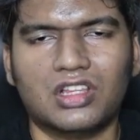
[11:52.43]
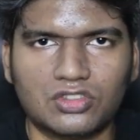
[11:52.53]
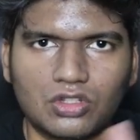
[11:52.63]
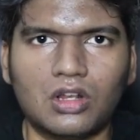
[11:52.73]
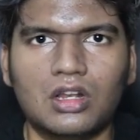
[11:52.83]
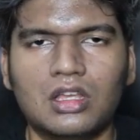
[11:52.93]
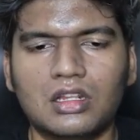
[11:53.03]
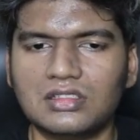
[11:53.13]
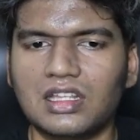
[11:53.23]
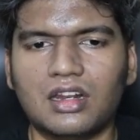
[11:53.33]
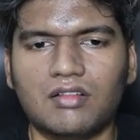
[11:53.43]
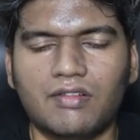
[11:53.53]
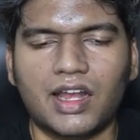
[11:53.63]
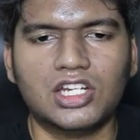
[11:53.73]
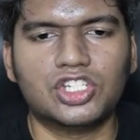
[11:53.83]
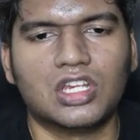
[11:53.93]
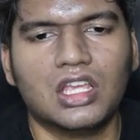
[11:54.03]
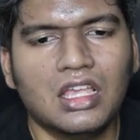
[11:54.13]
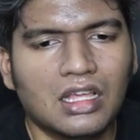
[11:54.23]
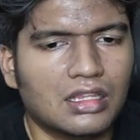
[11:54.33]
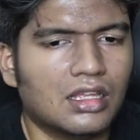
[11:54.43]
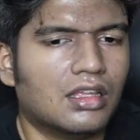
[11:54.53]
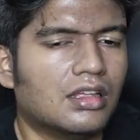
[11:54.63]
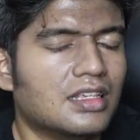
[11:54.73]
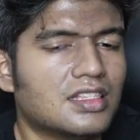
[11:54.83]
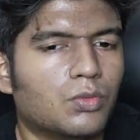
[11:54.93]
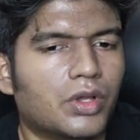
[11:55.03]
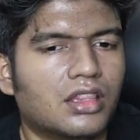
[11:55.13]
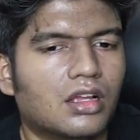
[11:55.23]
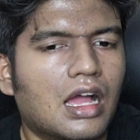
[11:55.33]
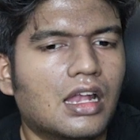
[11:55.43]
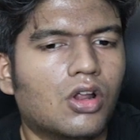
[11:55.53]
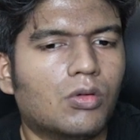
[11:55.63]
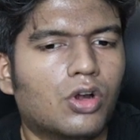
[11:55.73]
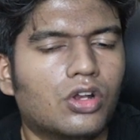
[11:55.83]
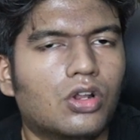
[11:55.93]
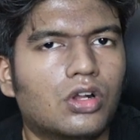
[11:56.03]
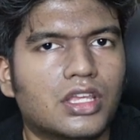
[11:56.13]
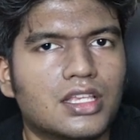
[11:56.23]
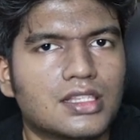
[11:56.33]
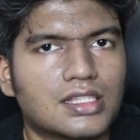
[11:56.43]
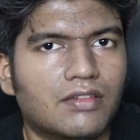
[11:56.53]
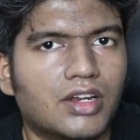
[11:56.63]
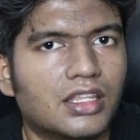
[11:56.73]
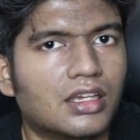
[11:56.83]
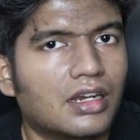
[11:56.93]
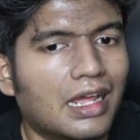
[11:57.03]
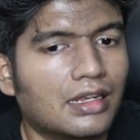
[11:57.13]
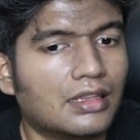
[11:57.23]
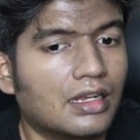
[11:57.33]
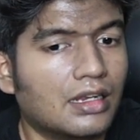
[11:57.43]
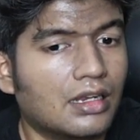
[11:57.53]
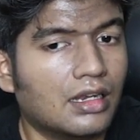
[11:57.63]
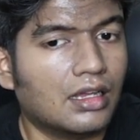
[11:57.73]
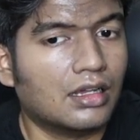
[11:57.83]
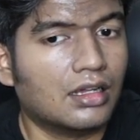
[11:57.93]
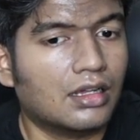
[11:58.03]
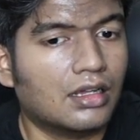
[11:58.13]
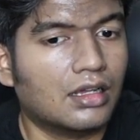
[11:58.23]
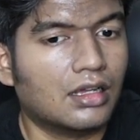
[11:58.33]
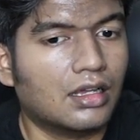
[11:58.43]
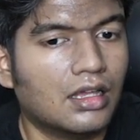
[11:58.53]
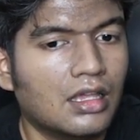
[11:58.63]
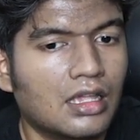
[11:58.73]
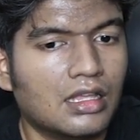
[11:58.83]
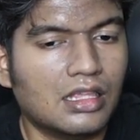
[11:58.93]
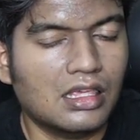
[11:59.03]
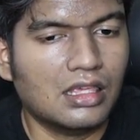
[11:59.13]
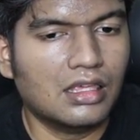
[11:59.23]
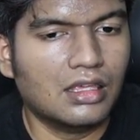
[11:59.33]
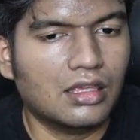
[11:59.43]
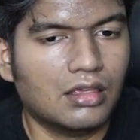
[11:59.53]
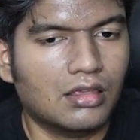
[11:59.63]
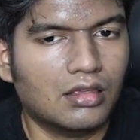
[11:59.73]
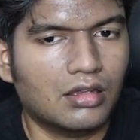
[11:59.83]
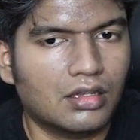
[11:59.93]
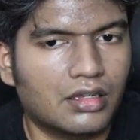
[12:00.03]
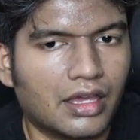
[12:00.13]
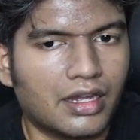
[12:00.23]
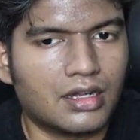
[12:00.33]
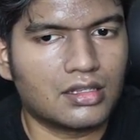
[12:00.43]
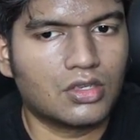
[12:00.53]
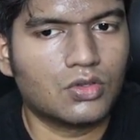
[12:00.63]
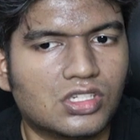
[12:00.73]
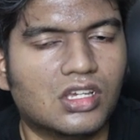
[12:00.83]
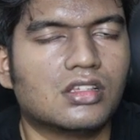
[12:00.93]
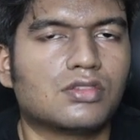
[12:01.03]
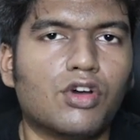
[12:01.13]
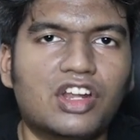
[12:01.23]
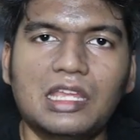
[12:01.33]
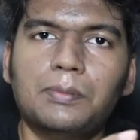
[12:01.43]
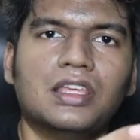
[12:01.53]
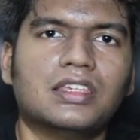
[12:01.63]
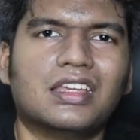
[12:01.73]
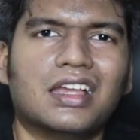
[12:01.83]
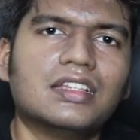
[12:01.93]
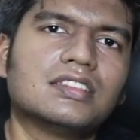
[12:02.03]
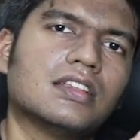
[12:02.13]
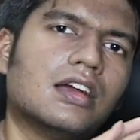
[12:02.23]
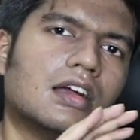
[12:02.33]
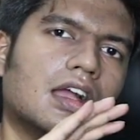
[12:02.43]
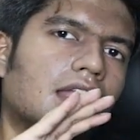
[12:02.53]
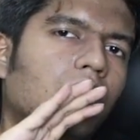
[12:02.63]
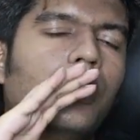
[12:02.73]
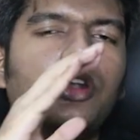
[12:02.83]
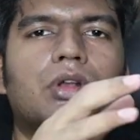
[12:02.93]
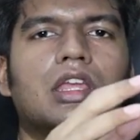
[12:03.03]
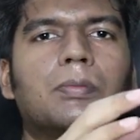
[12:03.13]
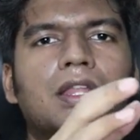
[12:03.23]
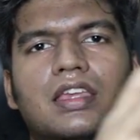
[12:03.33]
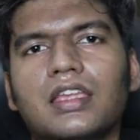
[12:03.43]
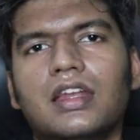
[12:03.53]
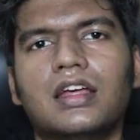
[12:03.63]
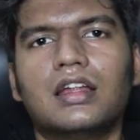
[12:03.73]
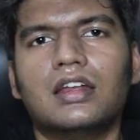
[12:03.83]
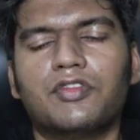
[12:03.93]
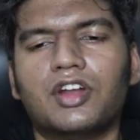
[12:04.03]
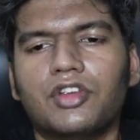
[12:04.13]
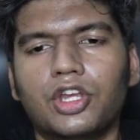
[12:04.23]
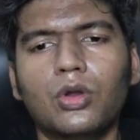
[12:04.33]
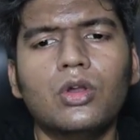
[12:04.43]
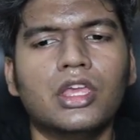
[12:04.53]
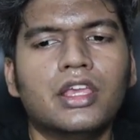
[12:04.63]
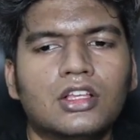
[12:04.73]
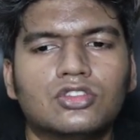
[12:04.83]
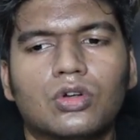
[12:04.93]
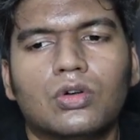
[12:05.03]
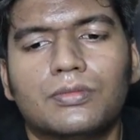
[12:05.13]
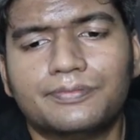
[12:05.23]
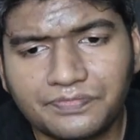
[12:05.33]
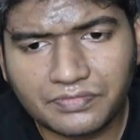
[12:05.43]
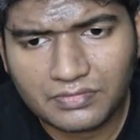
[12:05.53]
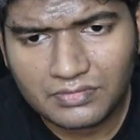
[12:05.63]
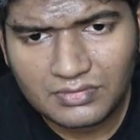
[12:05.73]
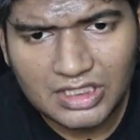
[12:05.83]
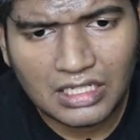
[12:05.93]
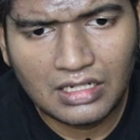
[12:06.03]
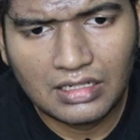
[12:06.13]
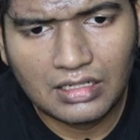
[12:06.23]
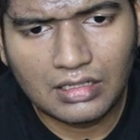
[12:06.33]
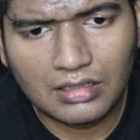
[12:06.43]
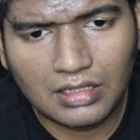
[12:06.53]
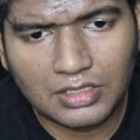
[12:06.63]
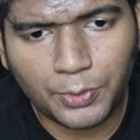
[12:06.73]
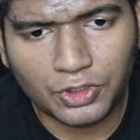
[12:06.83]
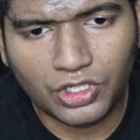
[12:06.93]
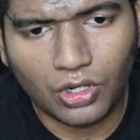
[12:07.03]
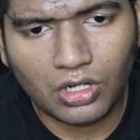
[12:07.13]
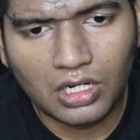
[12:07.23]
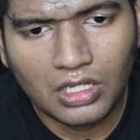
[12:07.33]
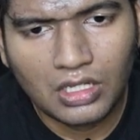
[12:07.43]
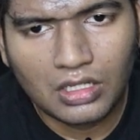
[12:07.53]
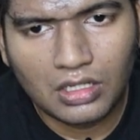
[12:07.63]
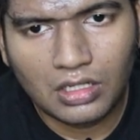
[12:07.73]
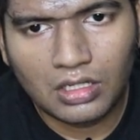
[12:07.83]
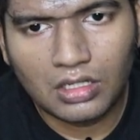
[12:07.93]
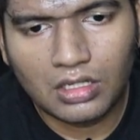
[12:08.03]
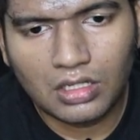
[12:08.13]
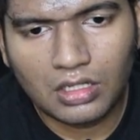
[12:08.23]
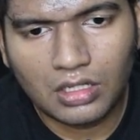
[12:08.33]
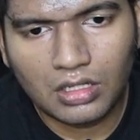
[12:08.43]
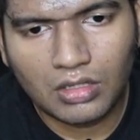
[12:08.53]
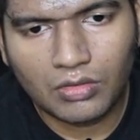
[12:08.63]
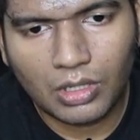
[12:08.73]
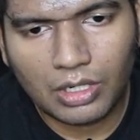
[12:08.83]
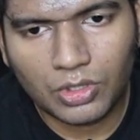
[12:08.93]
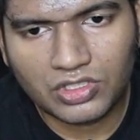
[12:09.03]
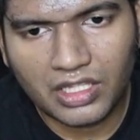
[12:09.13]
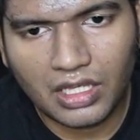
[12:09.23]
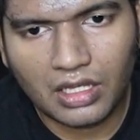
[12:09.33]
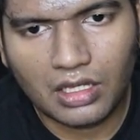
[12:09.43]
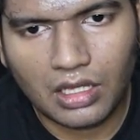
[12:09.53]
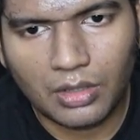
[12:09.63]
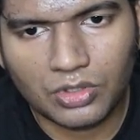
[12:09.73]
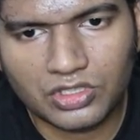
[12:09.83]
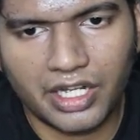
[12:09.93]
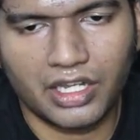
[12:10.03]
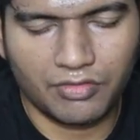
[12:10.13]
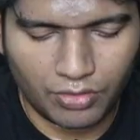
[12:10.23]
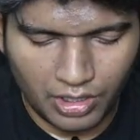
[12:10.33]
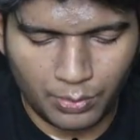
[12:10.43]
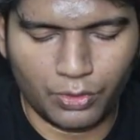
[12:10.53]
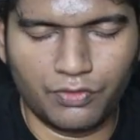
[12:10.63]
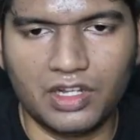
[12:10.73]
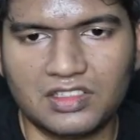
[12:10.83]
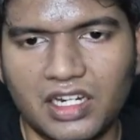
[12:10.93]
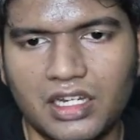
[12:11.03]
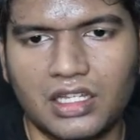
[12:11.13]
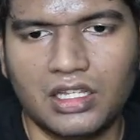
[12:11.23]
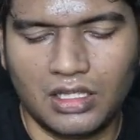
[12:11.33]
That's all. This error will vanish. The reason why the card.module.ts is given here and then the decorator is here is for deep linking, guys. I'll go into deep linking in a different video. So let's proceed on. Where was I? I was creating 4 input fields, right?